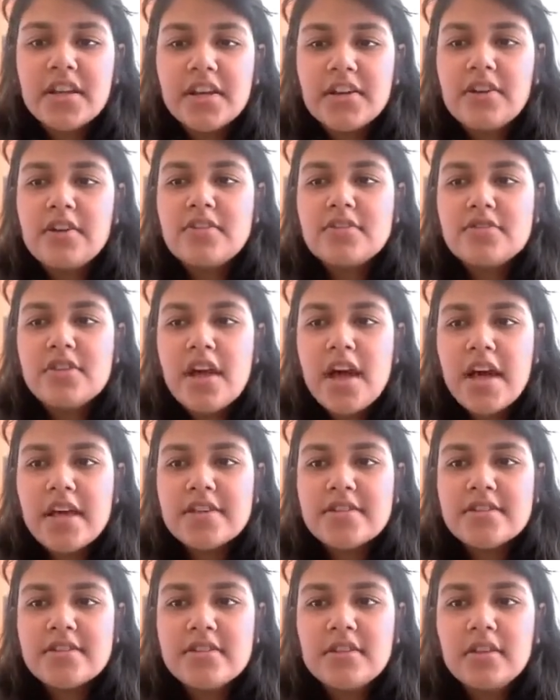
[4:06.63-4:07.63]
it also
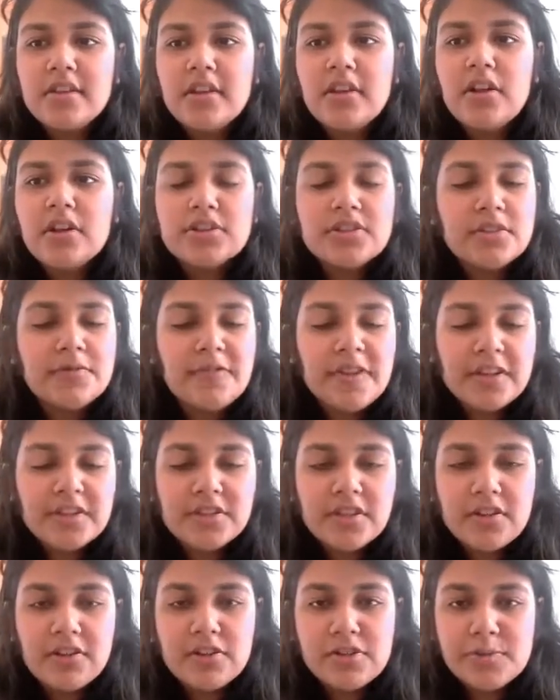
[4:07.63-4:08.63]
has the loss
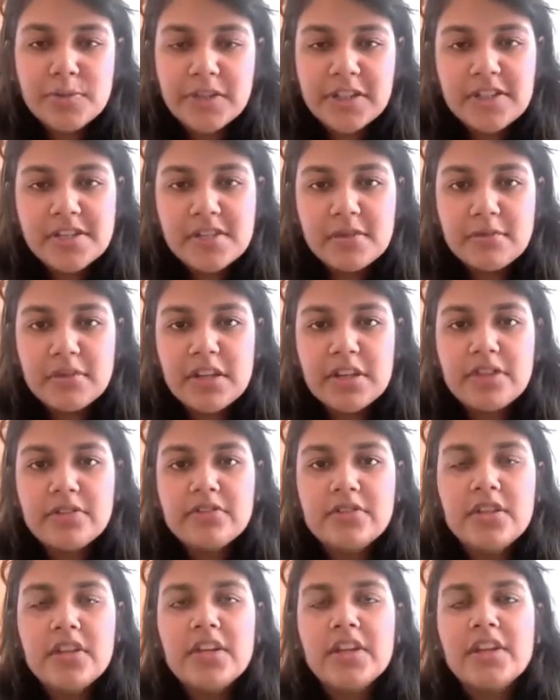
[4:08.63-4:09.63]
function, looks pretty similar to
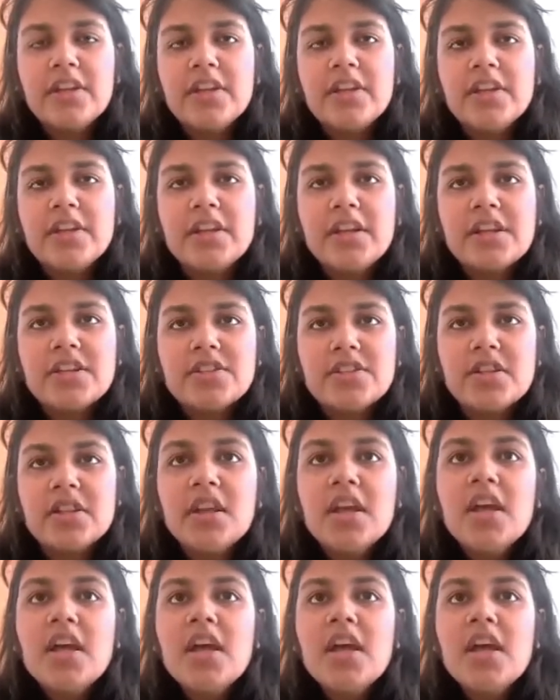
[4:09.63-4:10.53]
the linear regression.